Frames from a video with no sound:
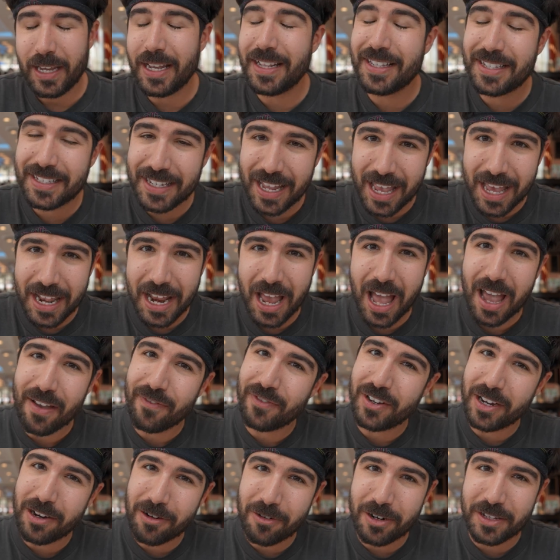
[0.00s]
Instead, I've
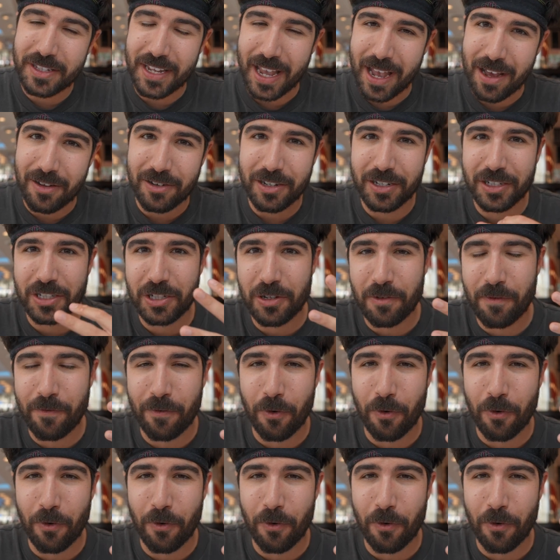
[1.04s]
narrowed it down to